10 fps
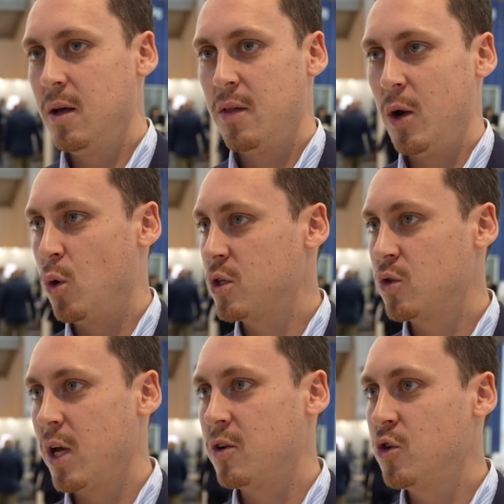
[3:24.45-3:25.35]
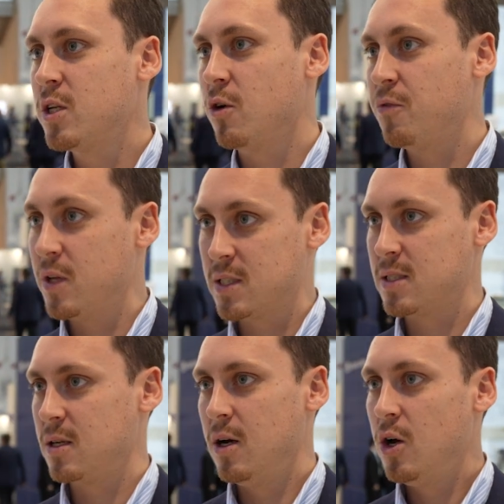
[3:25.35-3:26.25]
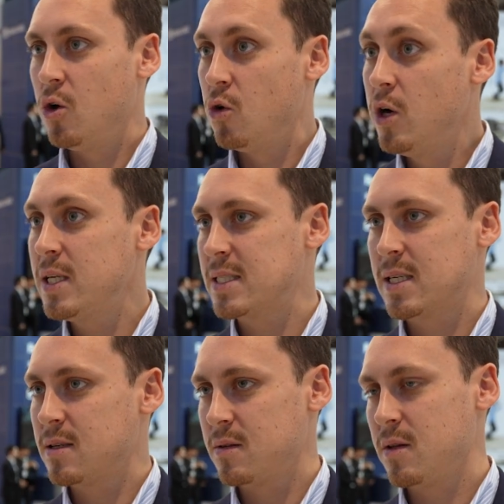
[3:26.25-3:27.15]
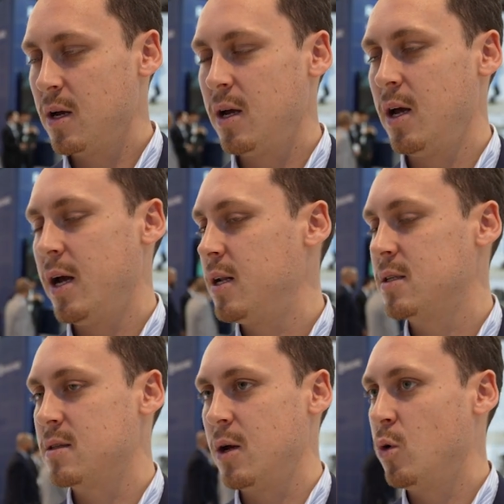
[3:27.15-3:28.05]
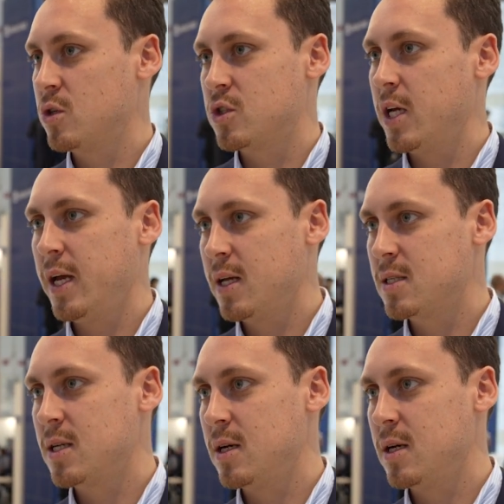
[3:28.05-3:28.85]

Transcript: they want to get rid of this risk and they want to take it.